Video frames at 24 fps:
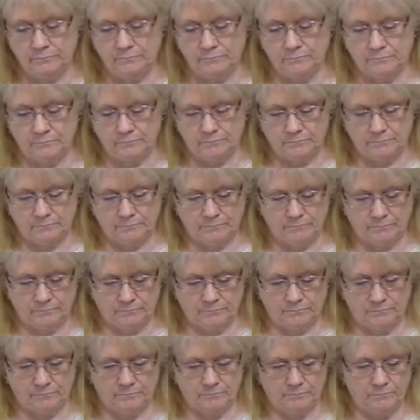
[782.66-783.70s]

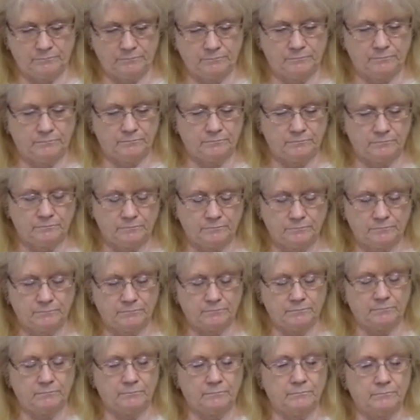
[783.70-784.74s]

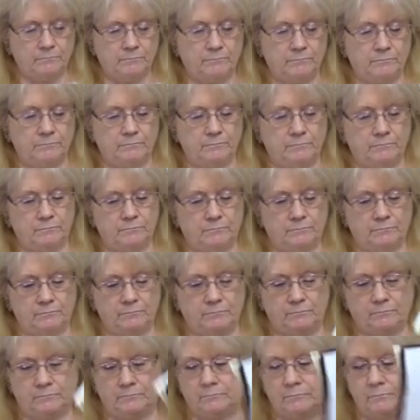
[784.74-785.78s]

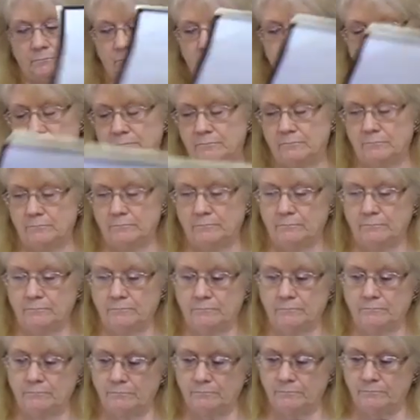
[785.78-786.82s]

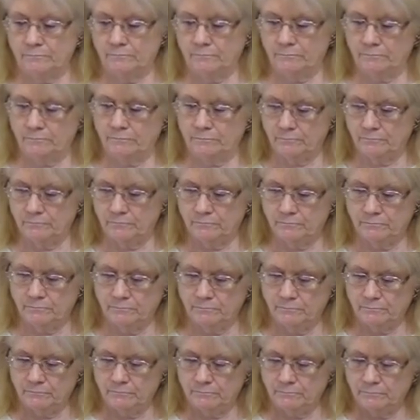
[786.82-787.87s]

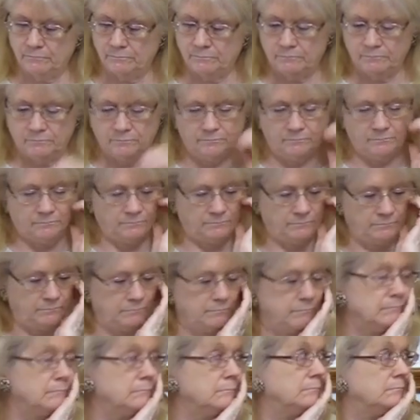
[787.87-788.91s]

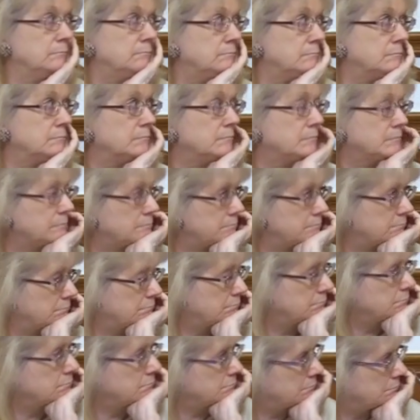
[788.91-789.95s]

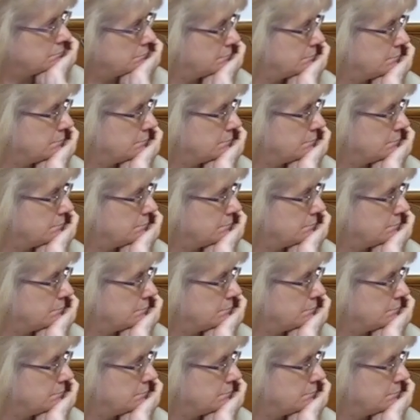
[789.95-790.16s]
[no speech]